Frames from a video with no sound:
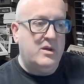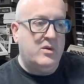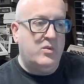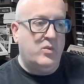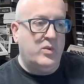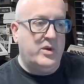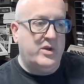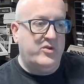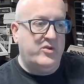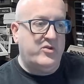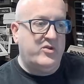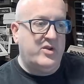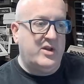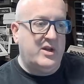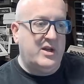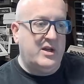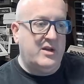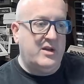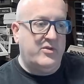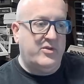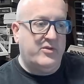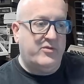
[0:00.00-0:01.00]
We
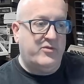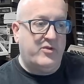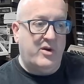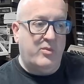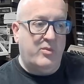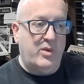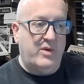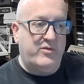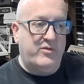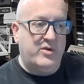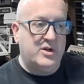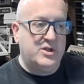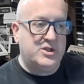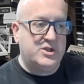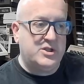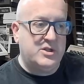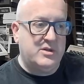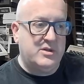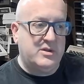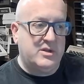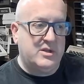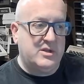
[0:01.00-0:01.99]
see the firmware
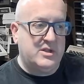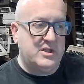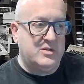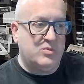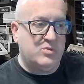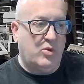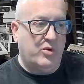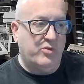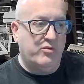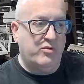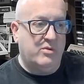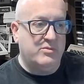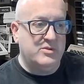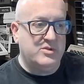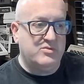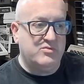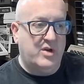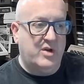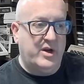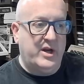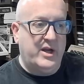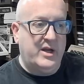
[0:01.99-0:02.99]
version that this OneROM is
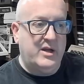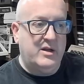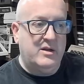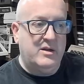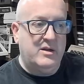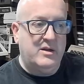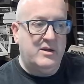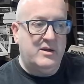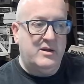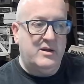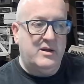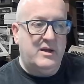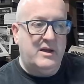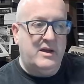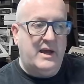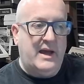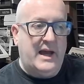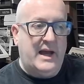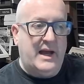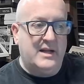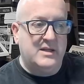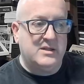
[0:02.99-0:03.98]
running
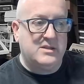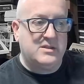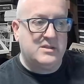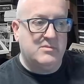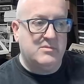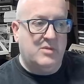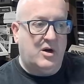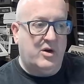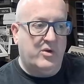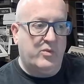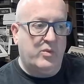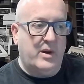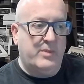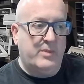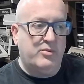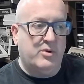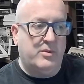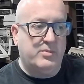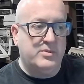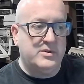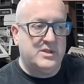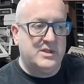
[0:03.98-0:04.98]
and some hardware
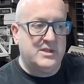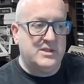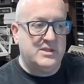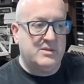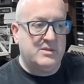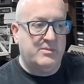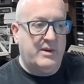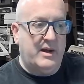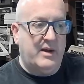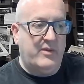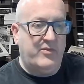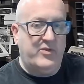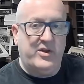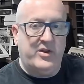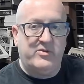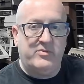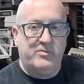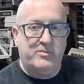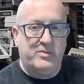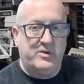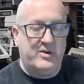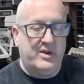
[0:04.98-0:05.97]
properties about
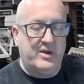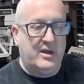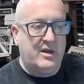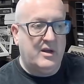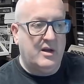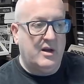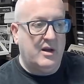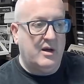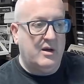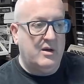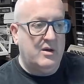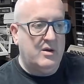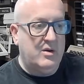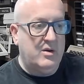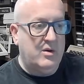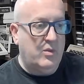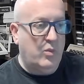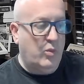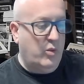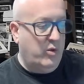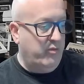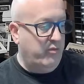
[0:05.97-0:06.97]
this particular
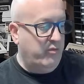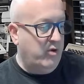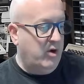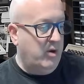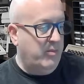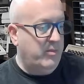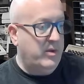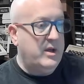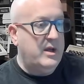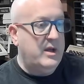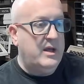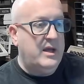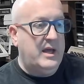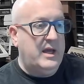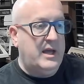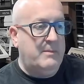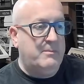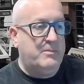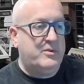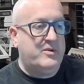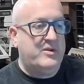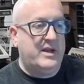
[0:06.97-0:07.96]
OneROM.
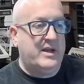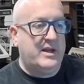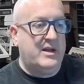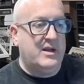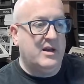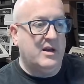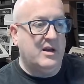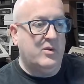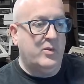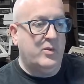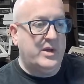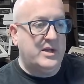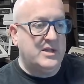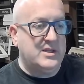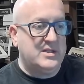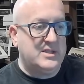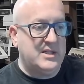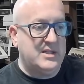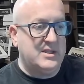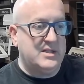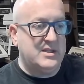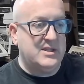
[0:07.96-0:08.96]
In particular, we can
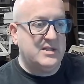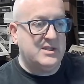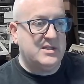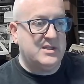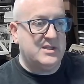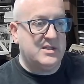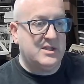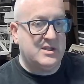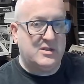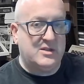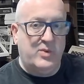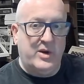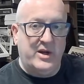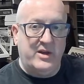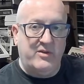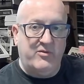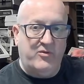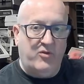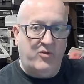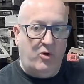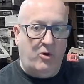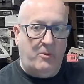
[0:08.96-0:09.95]
see that this is a
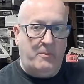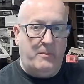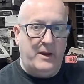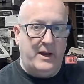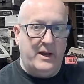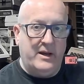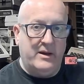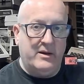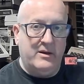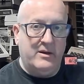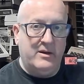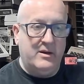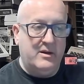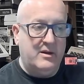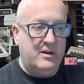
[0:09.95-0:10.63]
24-pin